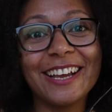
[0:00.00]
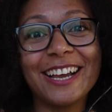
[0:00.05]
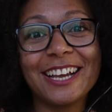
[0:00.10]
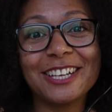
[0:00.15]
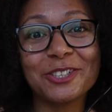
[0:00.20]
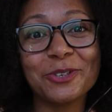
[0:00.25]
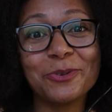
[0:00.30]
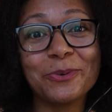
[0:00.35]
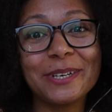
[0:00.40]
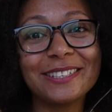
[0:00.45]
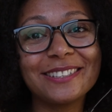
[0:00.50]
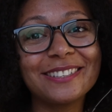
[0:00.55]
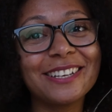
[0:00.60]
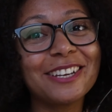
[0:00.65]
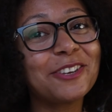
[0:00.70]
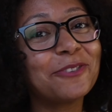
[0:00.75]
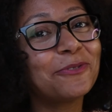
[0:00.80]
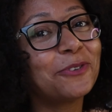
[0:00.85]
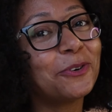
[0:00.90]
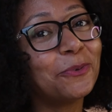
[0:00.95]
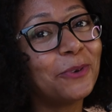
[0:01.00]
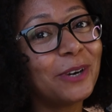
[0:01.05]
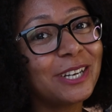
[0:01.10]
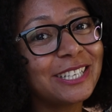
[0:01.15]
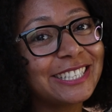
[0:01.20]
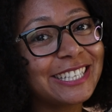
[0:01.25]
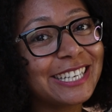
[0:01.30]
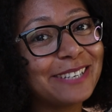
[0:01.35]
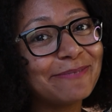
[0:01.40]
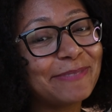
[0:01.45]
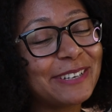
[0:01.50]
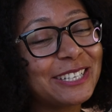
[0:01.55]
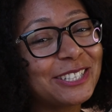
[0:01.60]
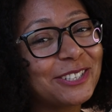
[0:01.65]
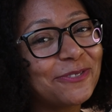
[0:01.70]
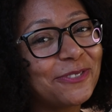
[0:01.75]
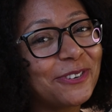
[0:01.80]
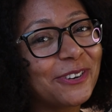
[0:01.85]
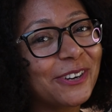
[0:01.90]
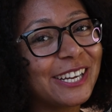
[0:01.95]
As always, thank you for watching. Please
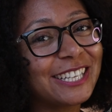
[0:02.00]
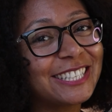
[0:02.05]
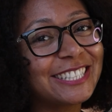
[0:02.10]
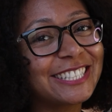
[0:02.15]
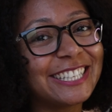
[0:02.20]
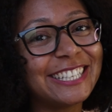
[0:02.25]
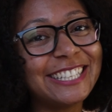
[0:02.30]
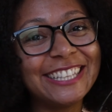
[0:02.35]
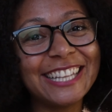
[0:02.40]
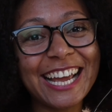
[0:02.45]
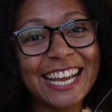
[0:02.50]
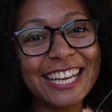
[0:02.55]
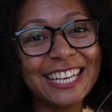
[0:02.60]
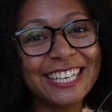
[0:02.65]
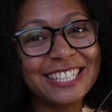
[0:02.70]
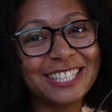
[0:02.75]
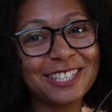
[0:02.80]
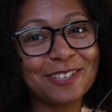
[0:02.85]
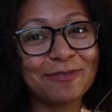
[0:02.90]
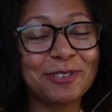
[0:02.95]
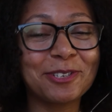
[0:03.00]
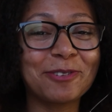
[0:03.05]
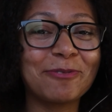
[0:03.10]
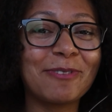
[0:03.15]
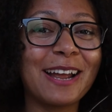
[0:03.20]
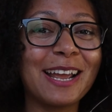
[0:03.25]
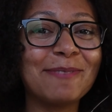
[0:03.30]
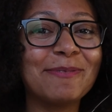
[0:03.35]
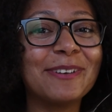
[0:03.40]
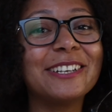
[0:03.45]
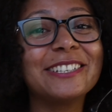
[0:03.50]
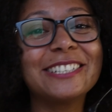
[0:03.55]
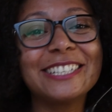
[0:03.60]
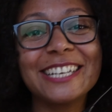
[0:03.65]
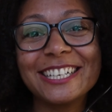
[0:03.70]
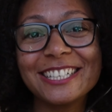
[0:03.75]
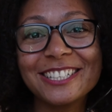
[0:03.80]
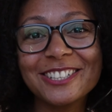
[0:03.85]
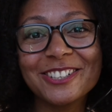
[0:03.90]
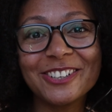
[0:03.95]
don't forget to like, subscribe, and
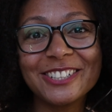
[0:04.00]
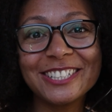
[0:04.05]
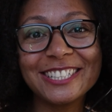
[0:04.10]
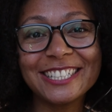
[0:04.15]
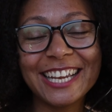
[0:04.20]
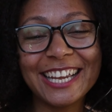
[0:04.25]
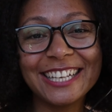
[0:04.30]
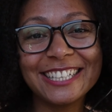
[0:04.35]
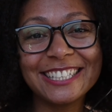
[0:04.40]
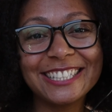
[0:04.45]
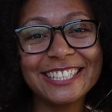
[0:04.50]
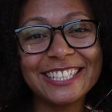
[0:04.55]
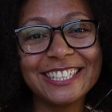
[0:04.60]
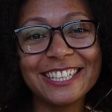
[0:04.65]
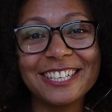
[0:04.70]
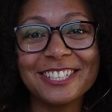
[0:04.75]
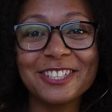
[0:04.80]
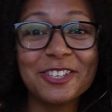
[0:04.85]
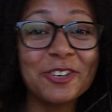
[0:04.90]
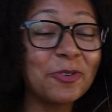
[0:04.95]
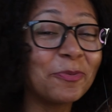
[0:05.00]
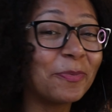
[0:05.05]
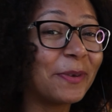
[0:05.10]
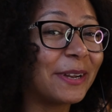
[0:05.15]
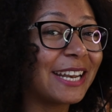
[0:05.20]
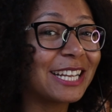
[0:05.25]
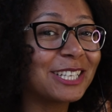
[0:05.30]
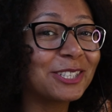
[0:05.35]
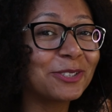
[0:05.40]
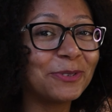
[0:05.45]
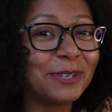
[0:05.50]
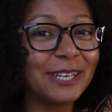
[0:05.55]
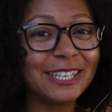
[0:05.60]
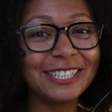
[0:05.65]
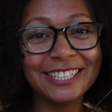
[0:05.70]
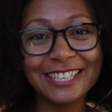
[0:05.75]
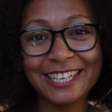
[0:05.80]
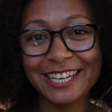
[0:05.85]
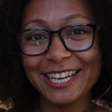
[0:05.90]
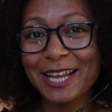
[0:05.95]
share this content. Till I see you in my next
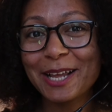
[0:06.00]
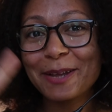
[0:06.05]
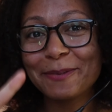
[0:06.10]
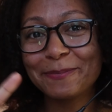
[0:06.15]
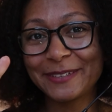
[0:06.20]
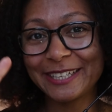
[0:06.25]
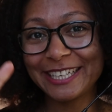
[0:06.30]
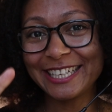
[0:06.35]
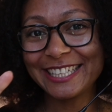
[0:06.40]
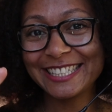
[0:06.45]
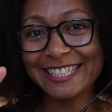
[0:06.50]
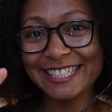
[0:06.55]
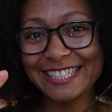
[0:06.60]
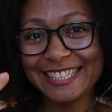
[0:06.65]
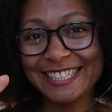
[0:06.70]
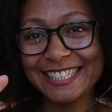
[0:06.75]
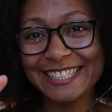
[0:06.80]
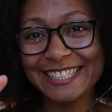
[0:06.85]
one. Peace.